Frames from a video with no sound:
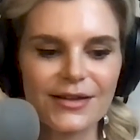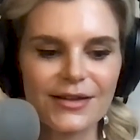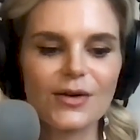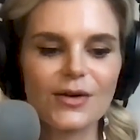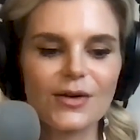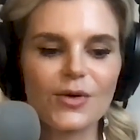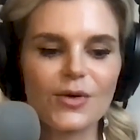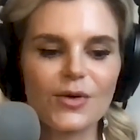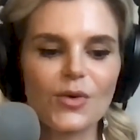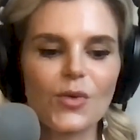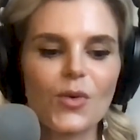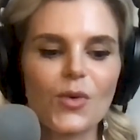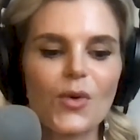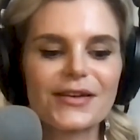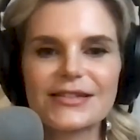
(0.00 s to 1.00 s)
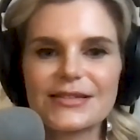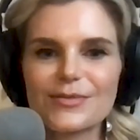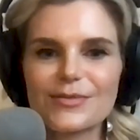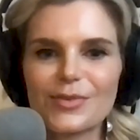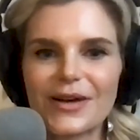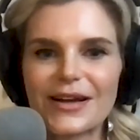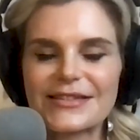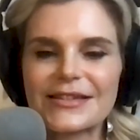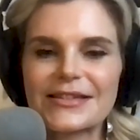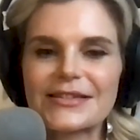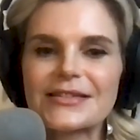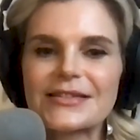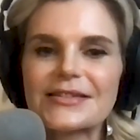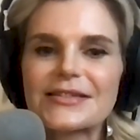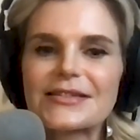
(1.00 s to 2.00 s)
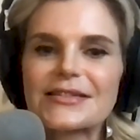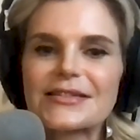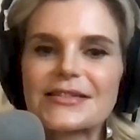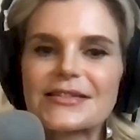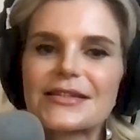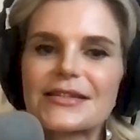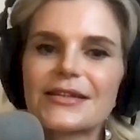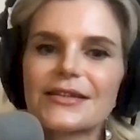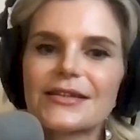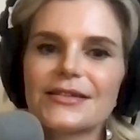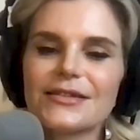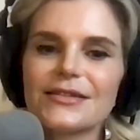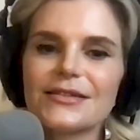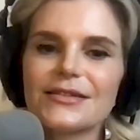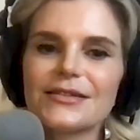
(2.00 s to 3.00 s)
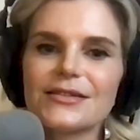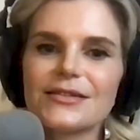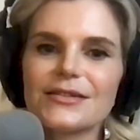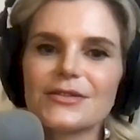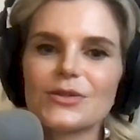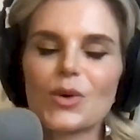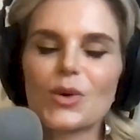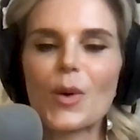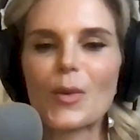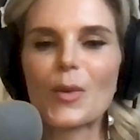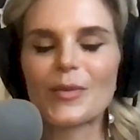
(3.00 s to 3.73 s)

a wordless presence to a woman